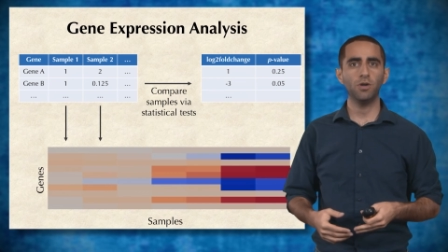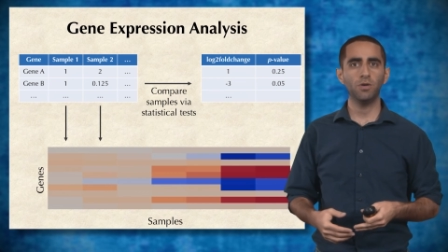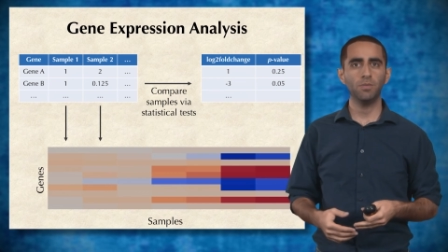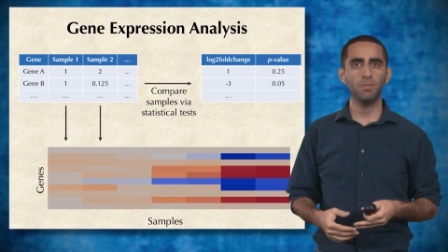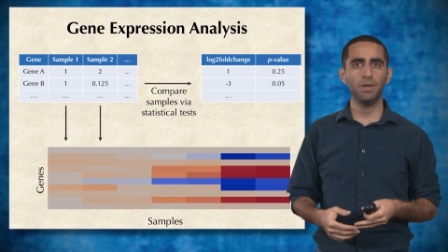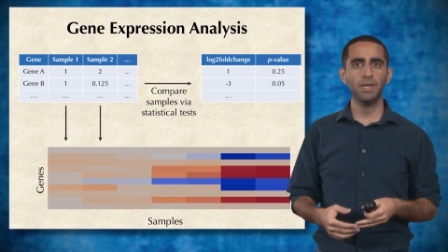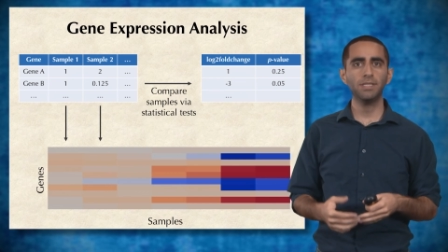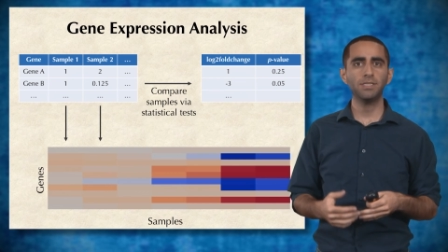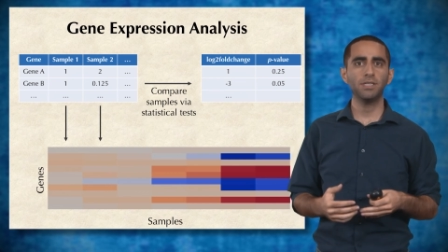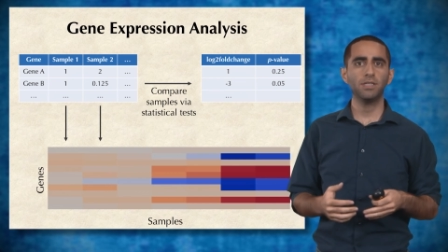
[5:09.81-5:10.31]

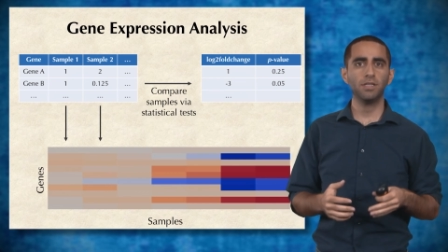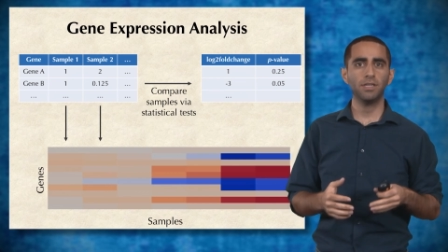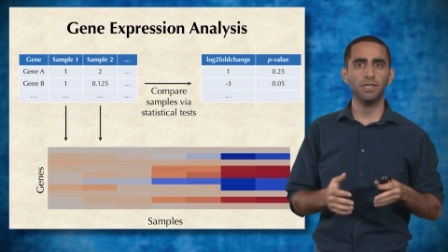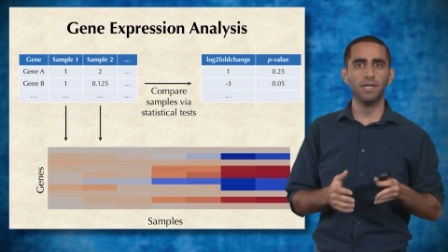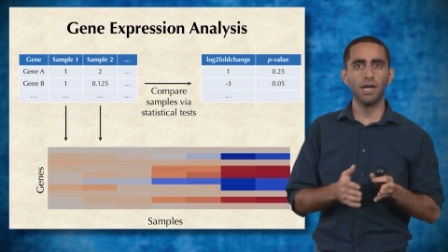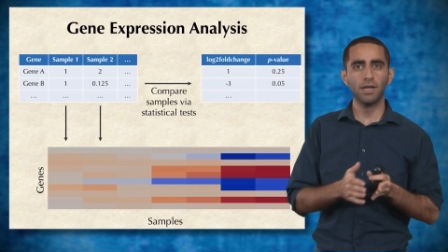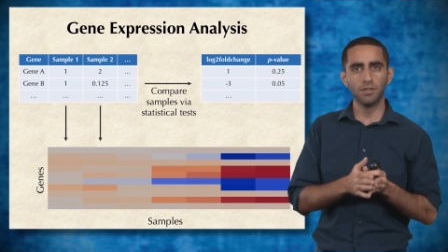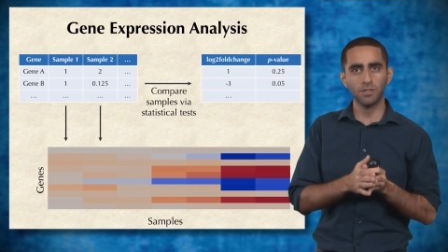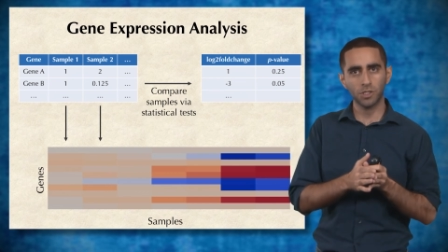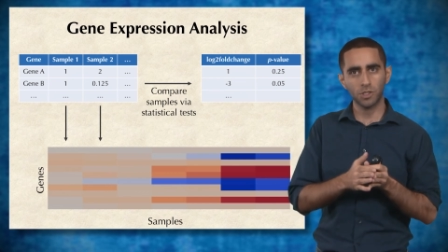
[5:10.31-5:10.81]
basically now
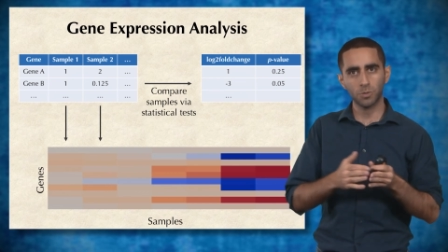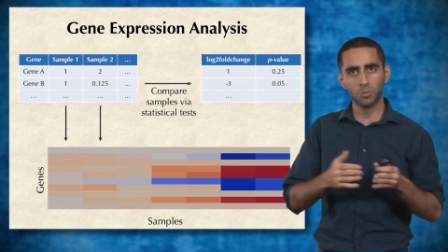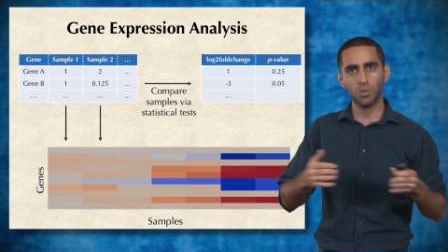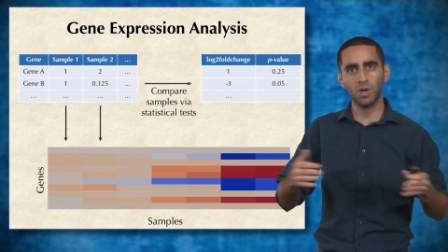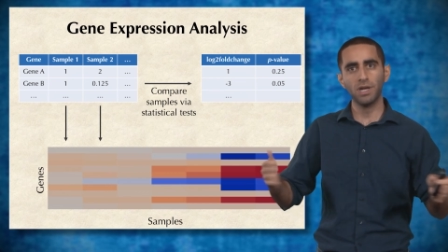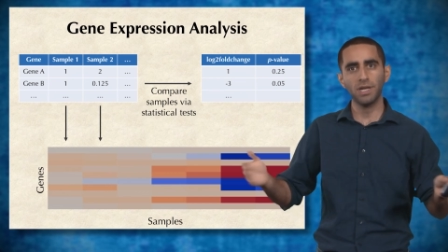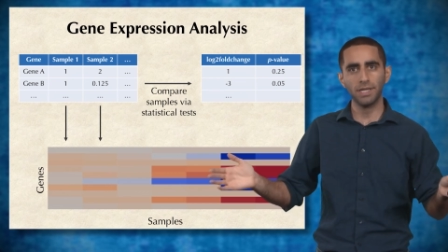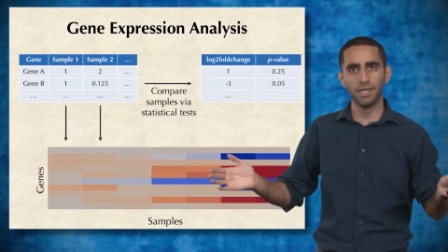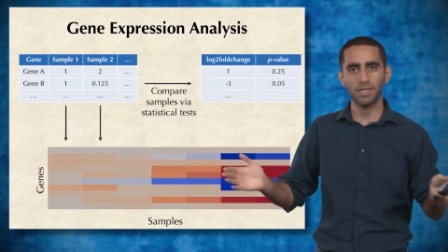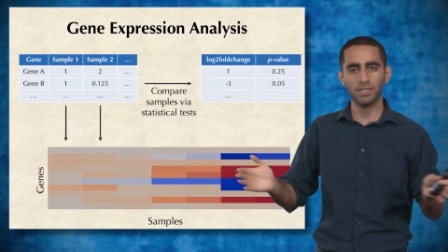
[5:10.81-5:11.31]
you're
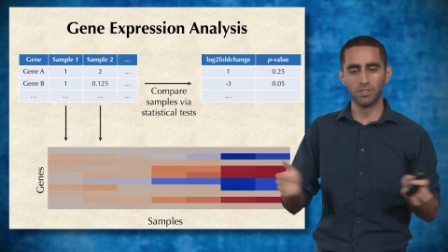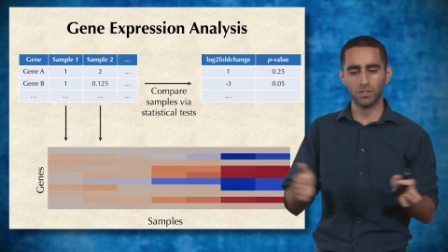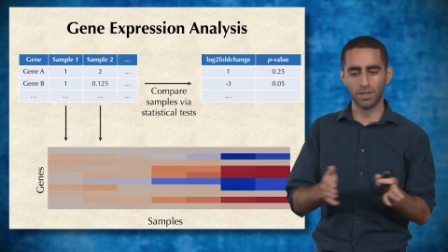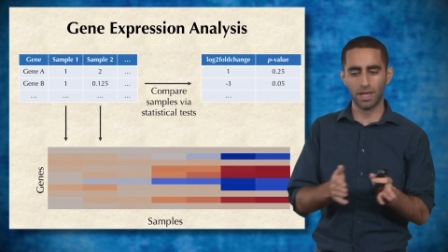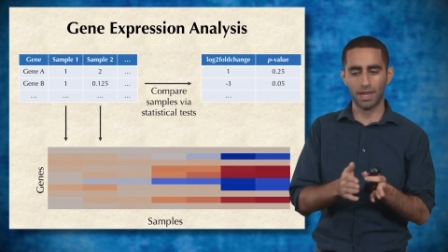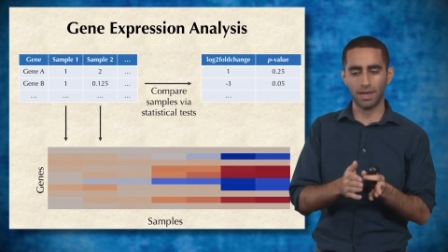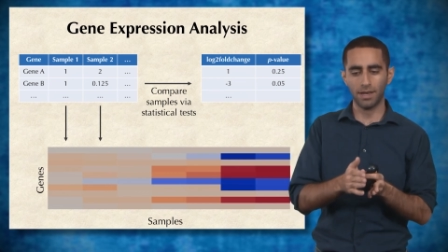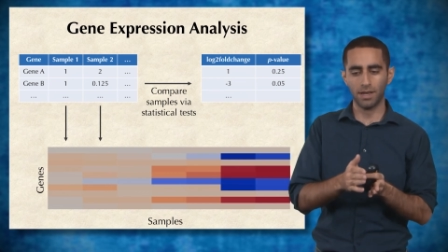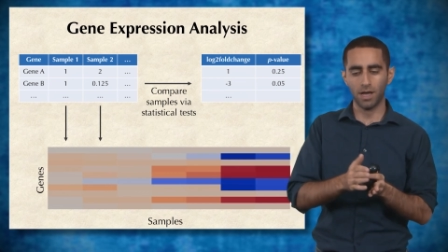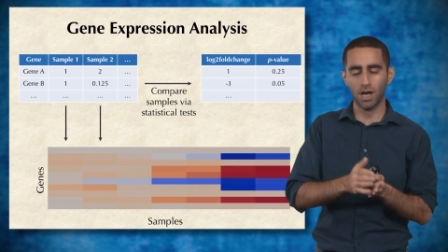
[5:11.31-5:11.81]
spreading it so
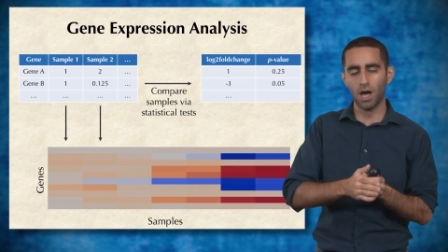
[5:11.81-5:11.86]
that